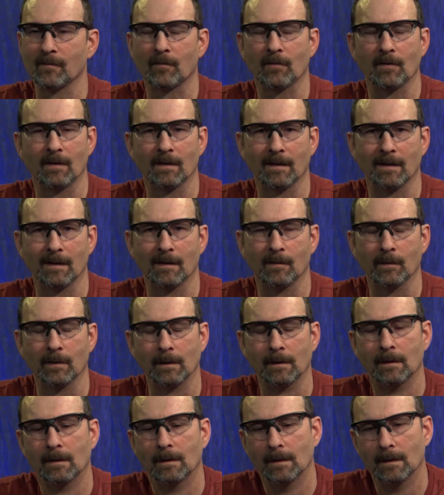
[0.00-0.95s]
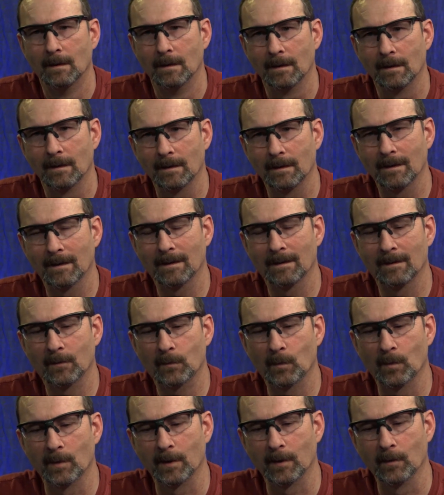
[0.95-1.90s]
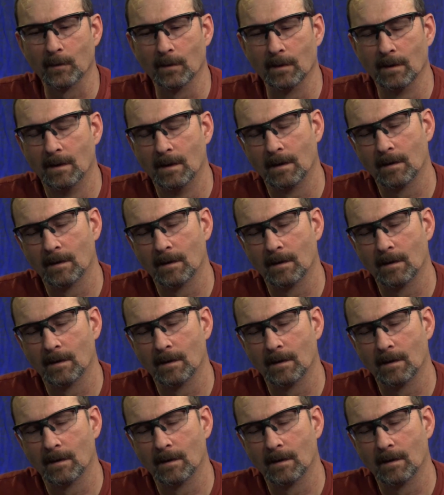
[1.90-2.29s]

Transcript: thought of that one. Yeah, that's pretty cool.